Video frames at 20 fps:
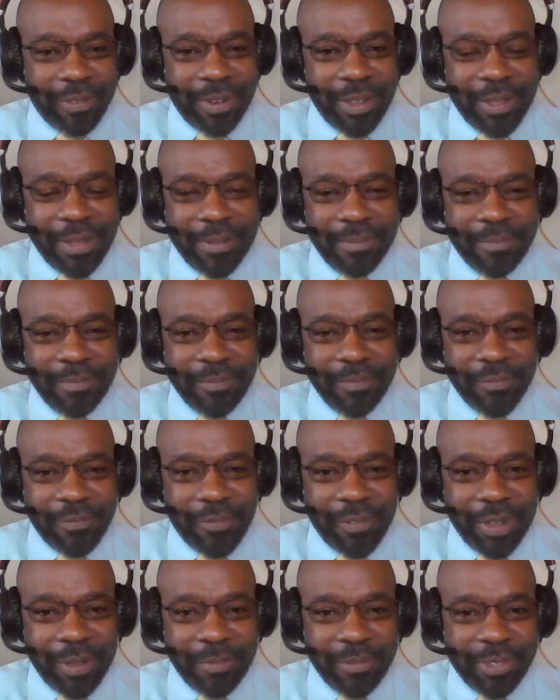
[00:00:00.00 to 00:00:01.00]
from
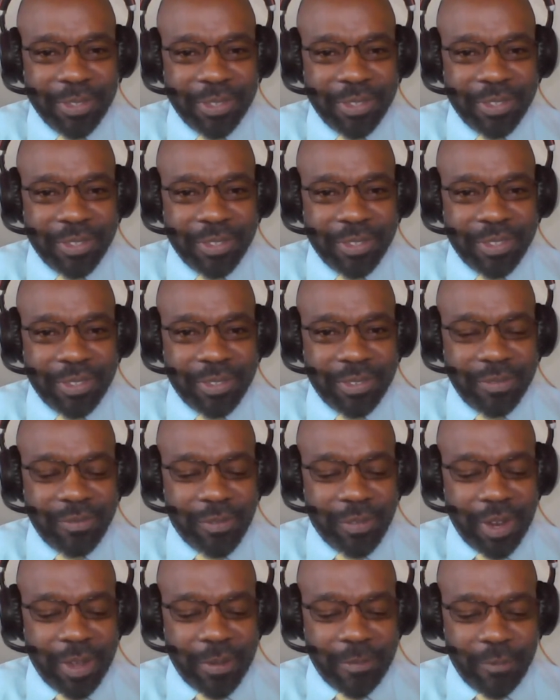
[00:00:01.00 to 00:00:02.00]
from
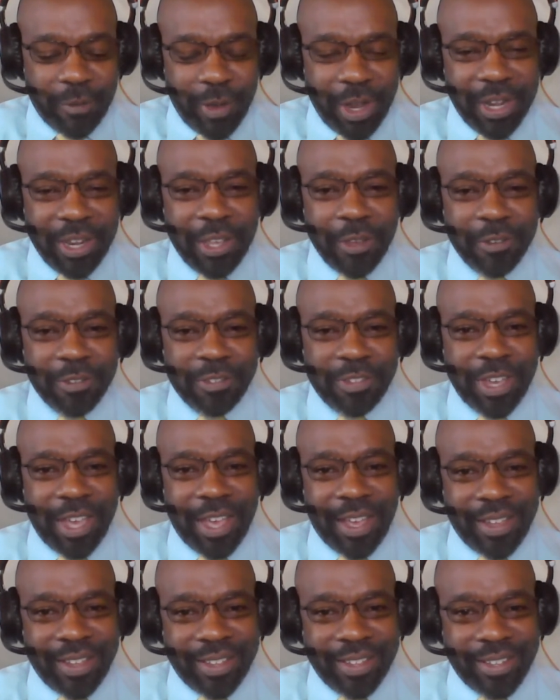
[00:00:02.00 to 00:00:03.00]
from Radio
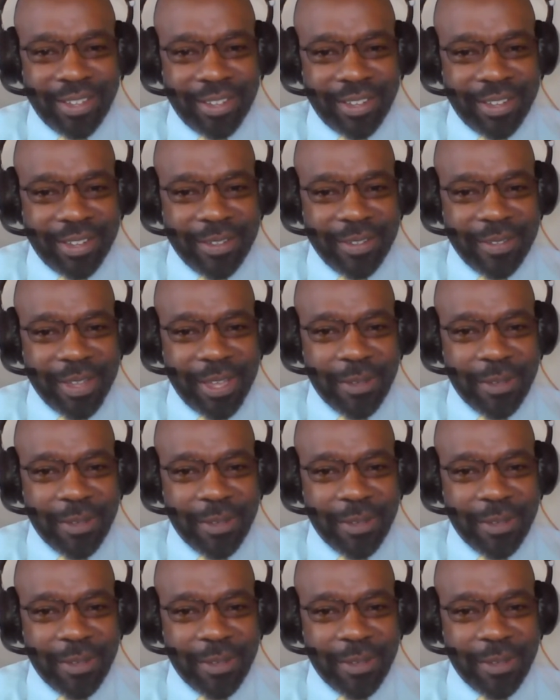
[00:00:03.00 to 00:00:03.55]
Shack, uh,